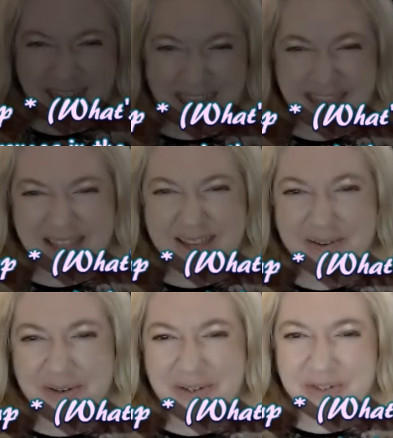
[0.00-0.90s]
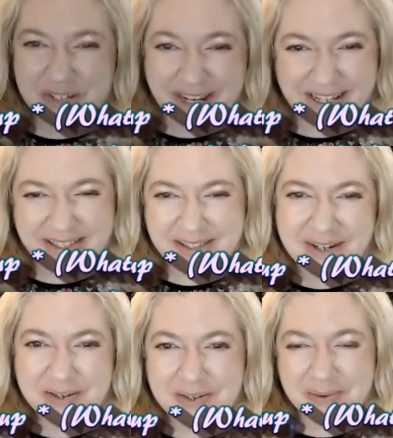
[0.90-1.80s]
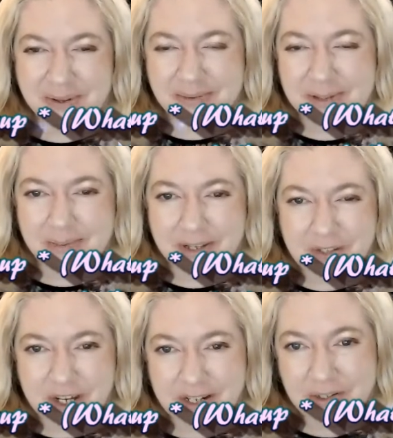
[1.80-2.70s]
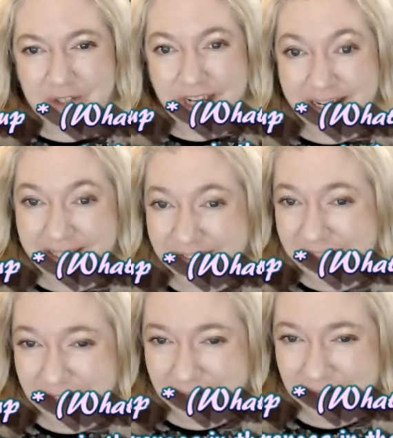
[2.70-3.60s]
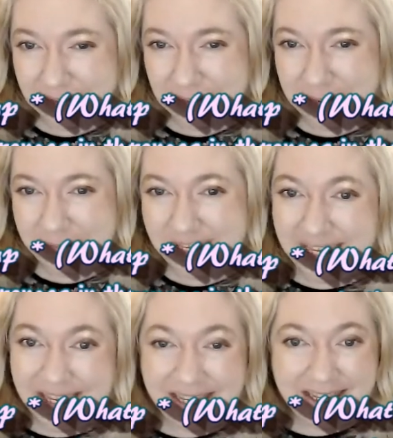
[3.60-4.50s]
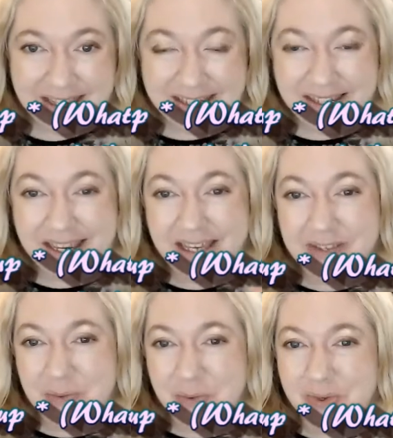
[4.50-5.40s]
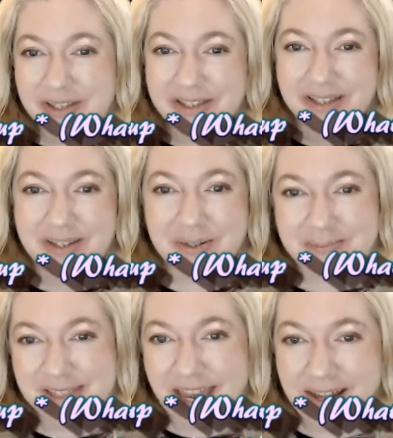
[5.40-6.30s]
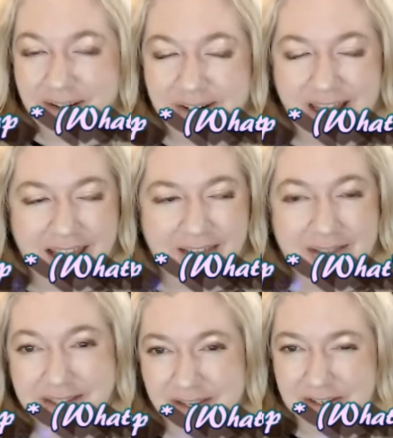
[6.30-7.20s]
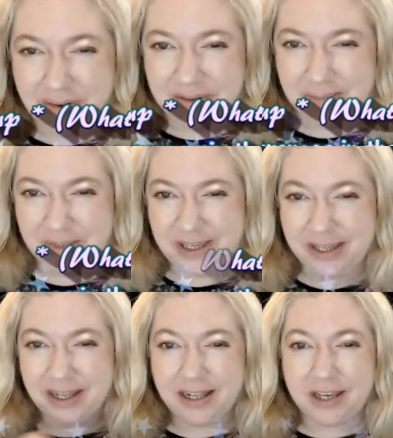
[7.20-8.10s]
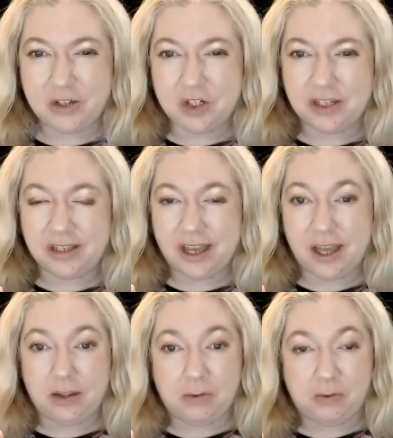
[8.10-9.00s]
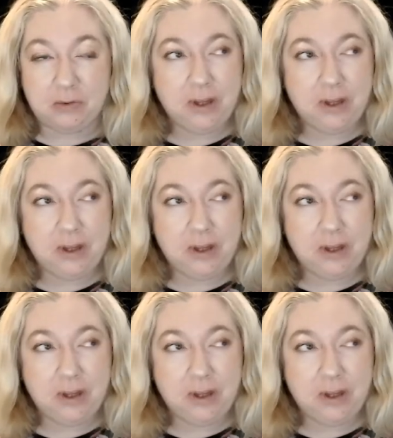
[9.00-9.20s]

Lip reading: Hello all you shining stars, welcome to my channel Shining Star Soup. In today's What's the Soup Saturday, this is going to be a collection of